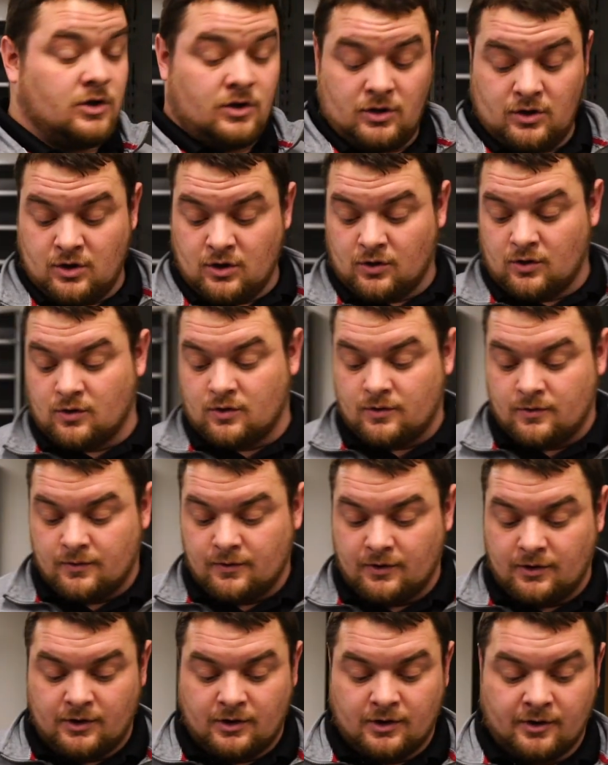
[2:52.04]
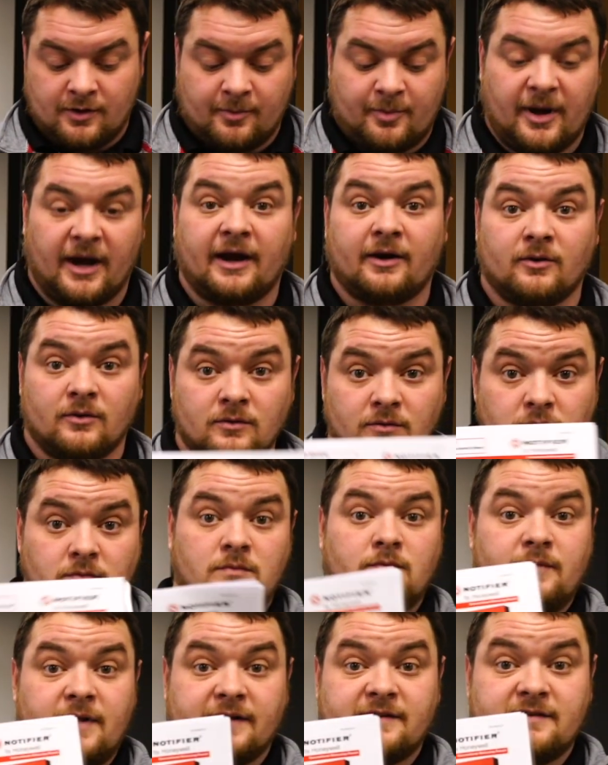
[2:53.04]
You're the panel
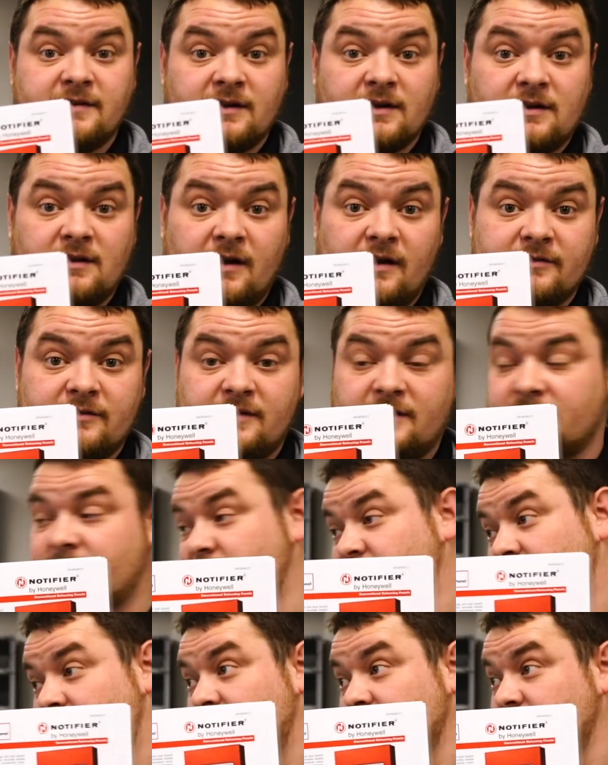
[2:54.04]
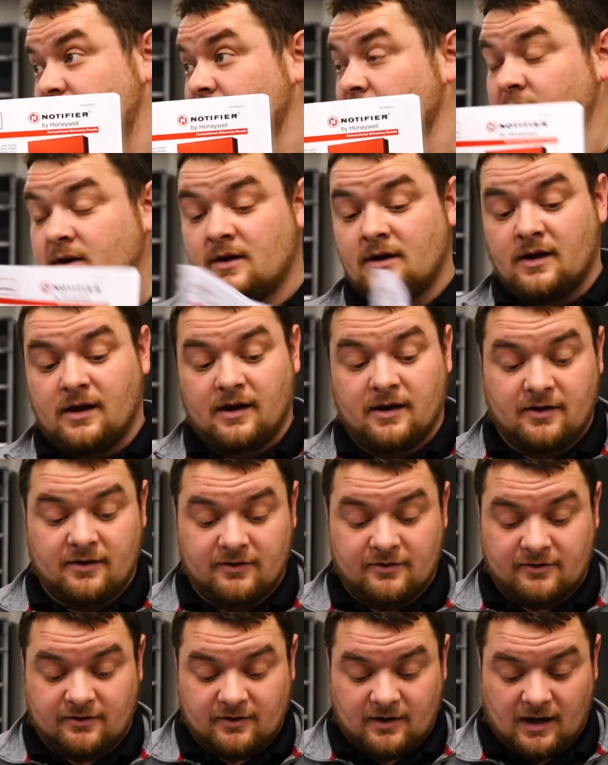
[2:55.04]
that's in the closet that's locked,
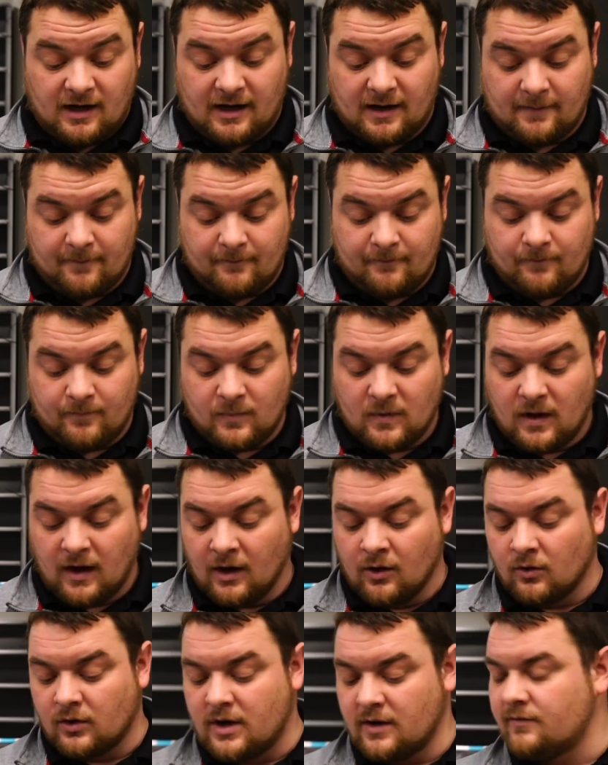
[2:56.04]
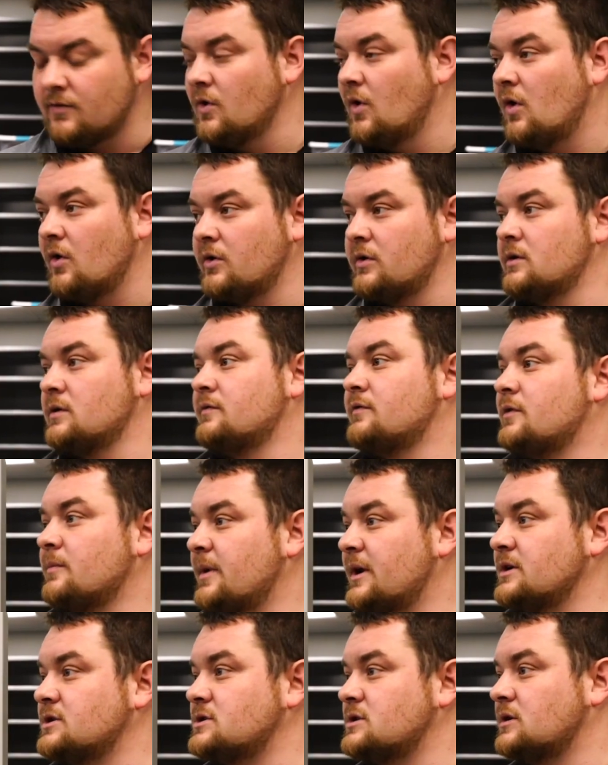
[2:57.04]
it'll give you all your
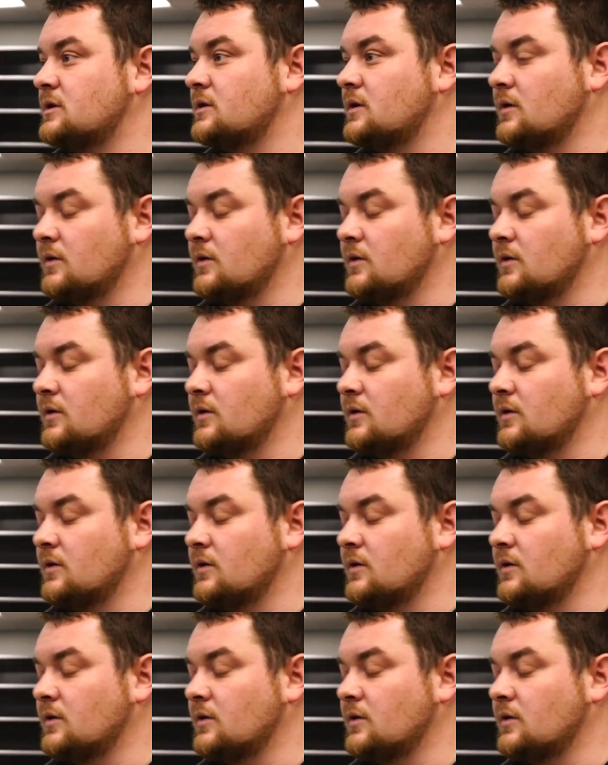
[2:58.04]
information.